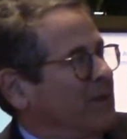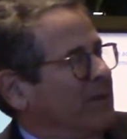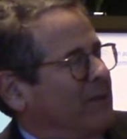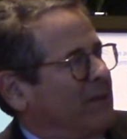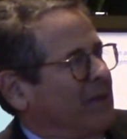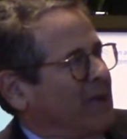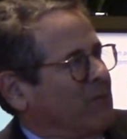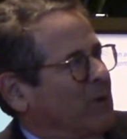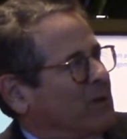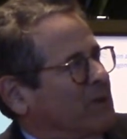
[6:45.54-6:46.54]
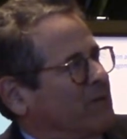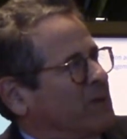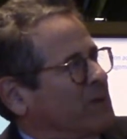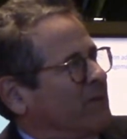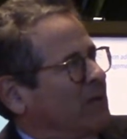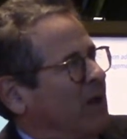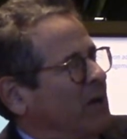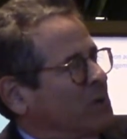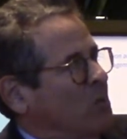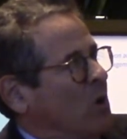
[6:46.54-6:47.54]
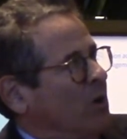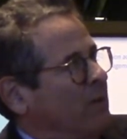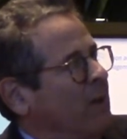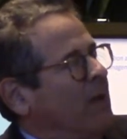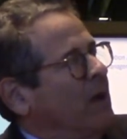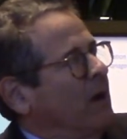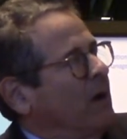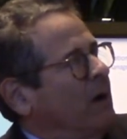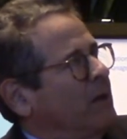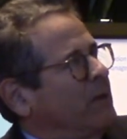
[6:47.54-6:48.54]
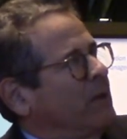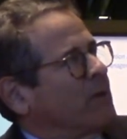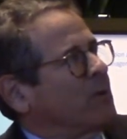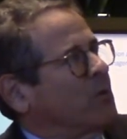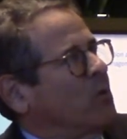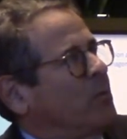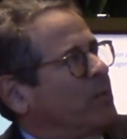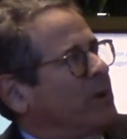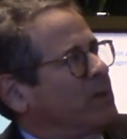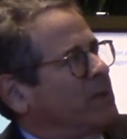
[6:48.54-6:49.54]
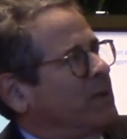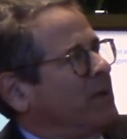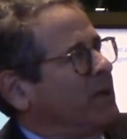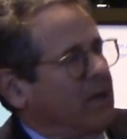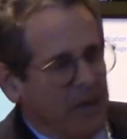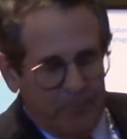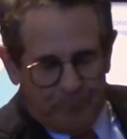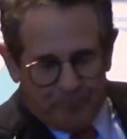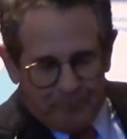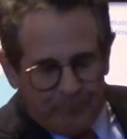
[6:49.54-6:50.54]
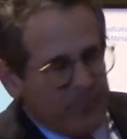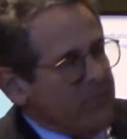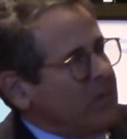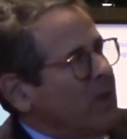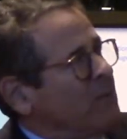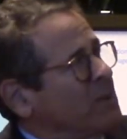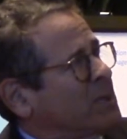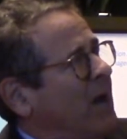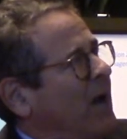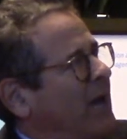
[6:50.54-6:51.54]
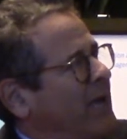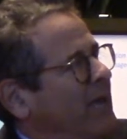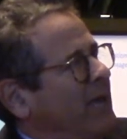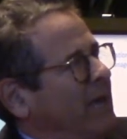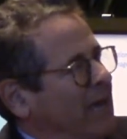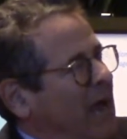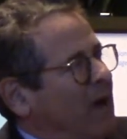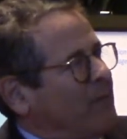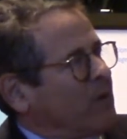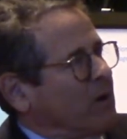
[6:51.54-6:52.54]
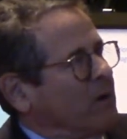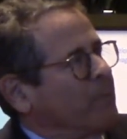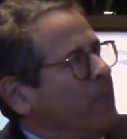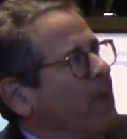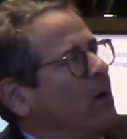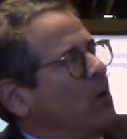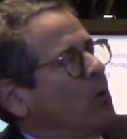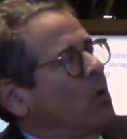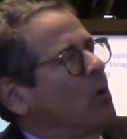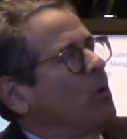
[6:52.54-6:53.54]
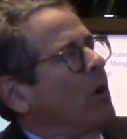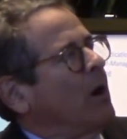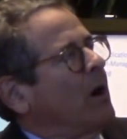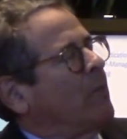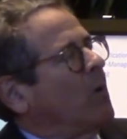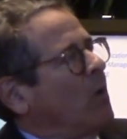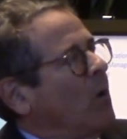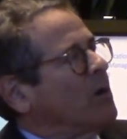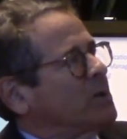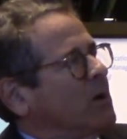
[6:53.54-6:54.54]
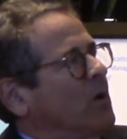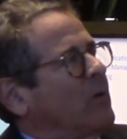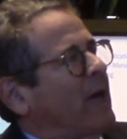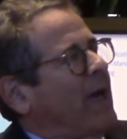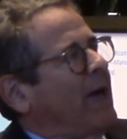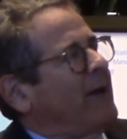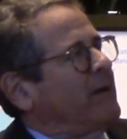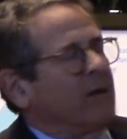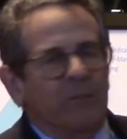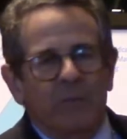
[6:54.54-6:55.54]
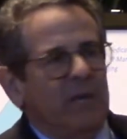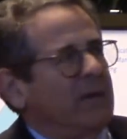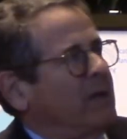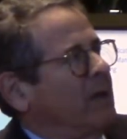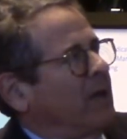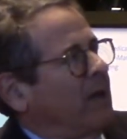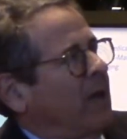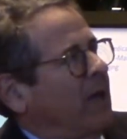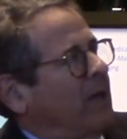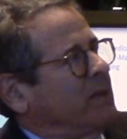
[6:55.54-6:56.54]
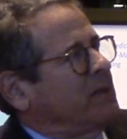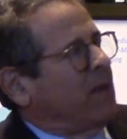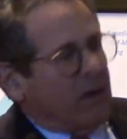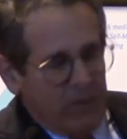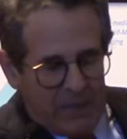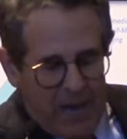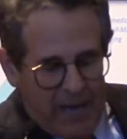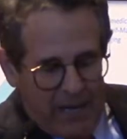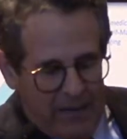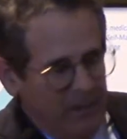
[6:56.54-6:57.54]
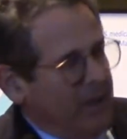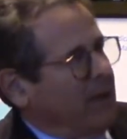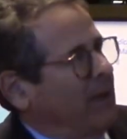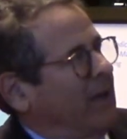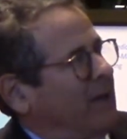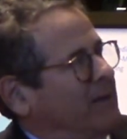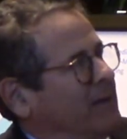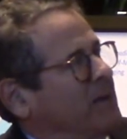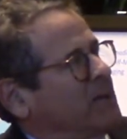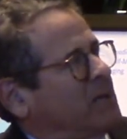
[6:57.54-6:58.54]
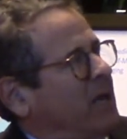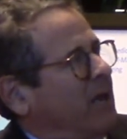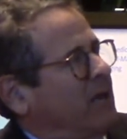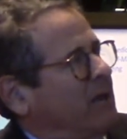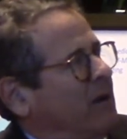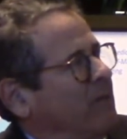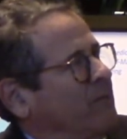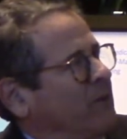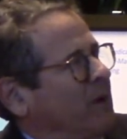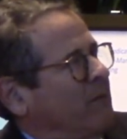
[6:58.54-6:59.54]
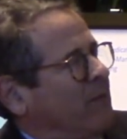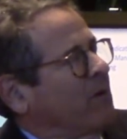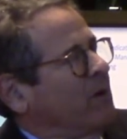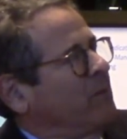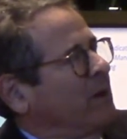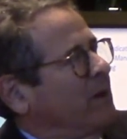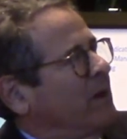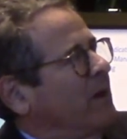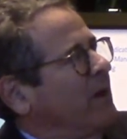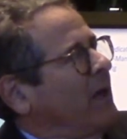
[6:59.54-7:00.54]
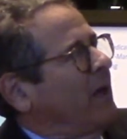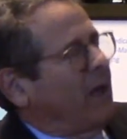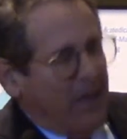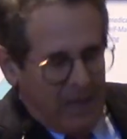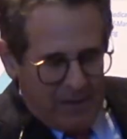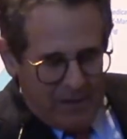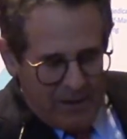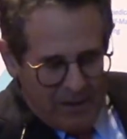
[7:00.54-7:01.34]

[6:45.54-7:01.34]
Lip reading: then relatively civilized world. The other group is the Maasai in Africa, who also had a meat and dairy diet, and to this day they're very big and